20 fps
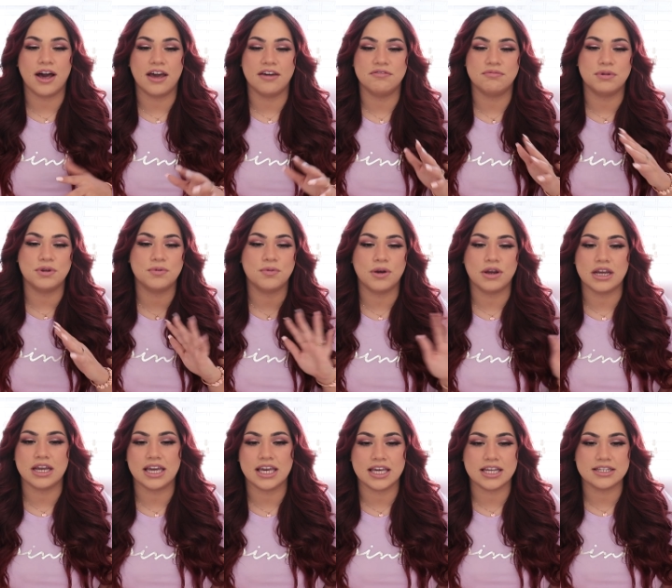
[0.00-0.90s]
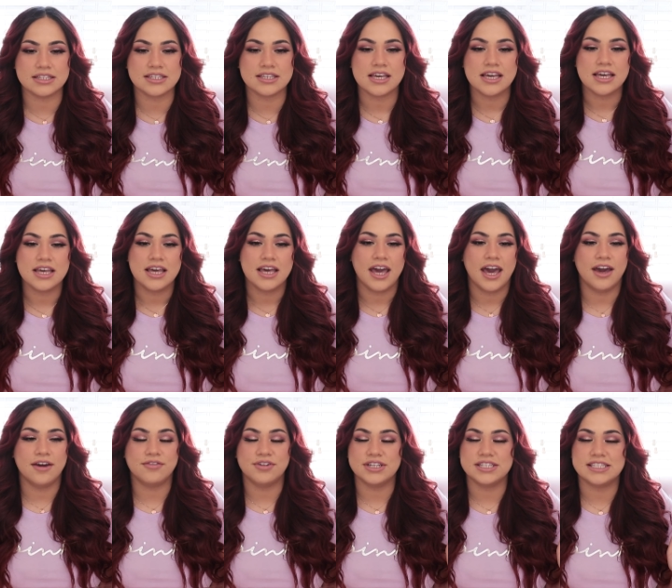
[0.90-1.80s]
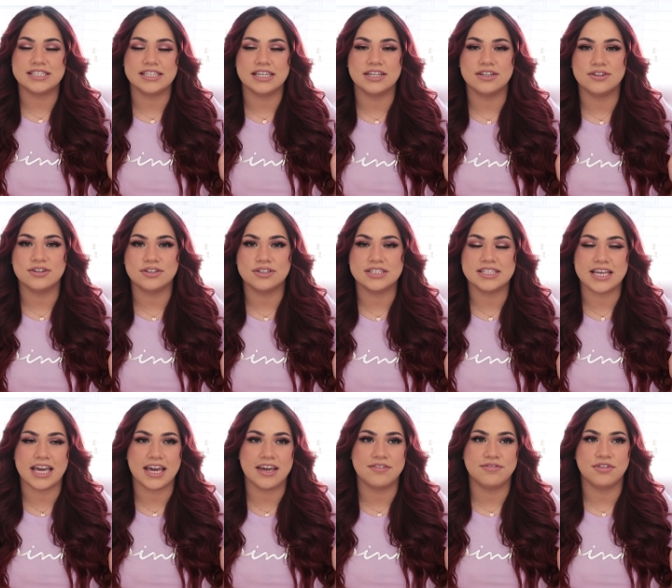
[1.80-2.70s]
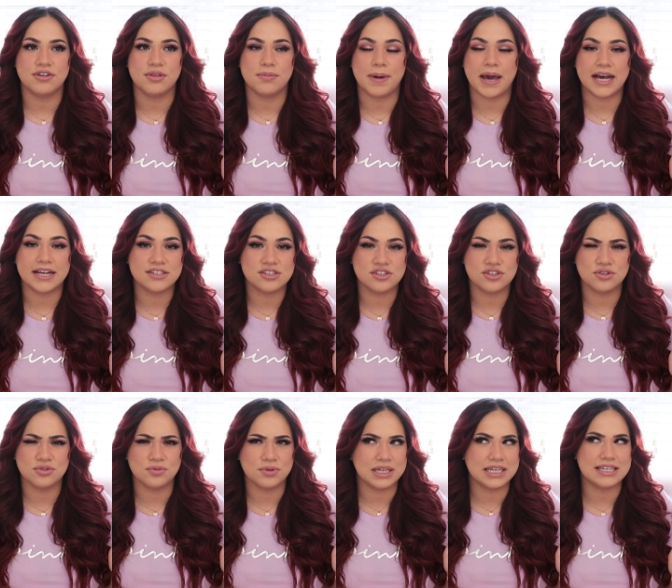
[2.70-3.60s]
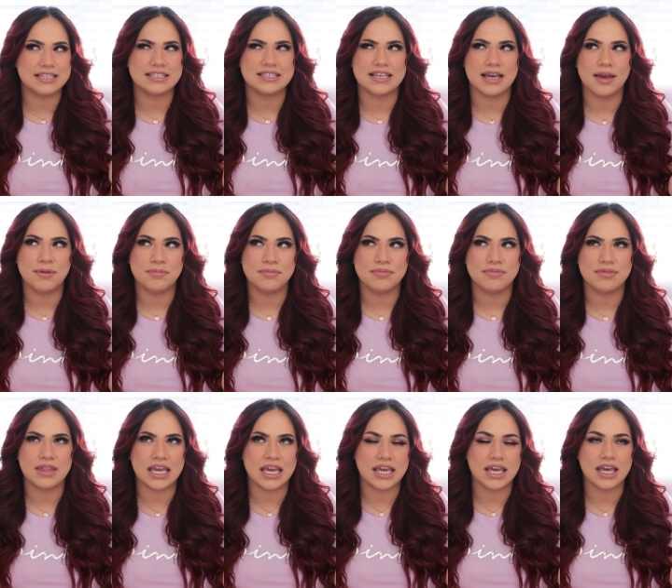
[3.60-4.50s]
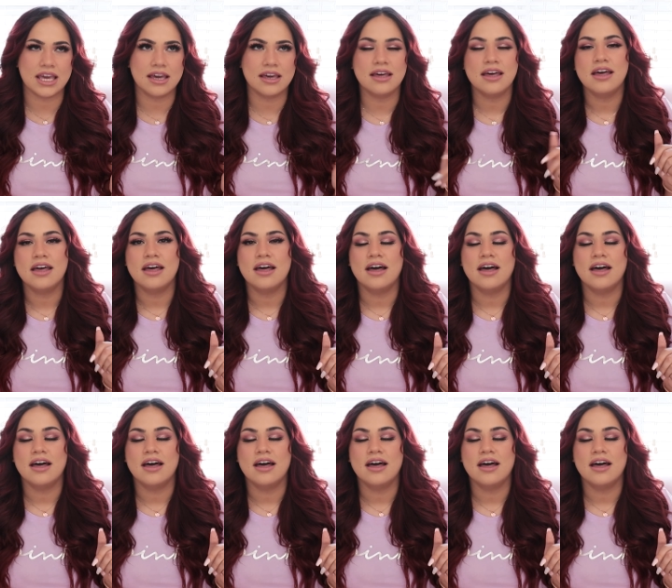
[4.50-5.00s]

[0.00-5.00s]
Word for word: I've been wearing it every single day for the past two weeks, I'm thinking.